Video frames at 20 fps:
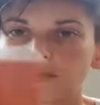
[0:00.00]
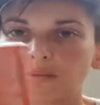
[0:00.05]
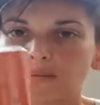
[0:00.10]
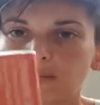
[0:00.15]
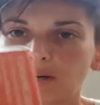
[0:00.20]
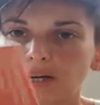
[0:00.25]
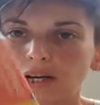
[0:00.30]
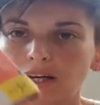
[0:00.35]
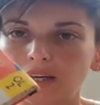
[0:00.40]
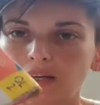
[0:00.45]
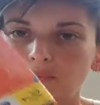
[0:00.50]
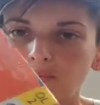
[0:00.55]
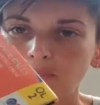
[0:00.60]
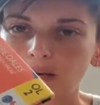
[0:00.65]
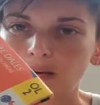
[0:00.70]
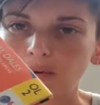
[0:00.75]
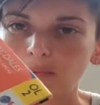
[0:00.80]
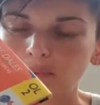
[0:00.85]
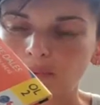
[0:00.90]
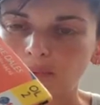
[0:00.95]
My
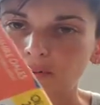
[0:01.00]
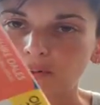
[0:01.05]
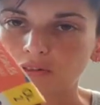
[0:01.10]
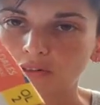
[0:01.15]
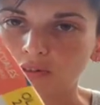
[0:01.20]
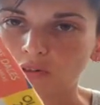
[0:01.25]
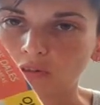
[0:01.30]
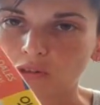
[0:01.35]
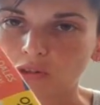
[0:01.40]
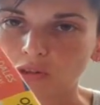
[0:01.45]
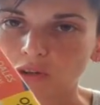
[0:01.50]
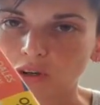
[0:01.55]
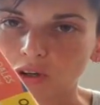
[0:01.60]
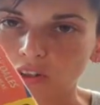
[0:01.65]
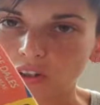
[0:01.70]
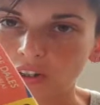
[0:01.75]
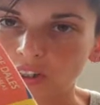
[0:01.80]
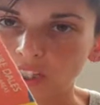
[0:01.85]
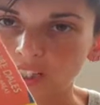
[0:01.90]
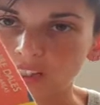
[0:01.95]
map with the route
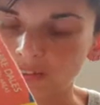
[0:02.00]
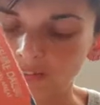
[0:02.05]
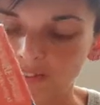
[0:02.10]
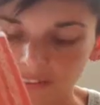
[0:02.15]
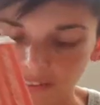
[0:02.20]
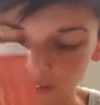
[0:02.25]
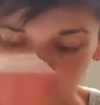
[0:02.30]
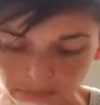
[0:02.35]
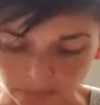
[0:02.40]
drawn on it, very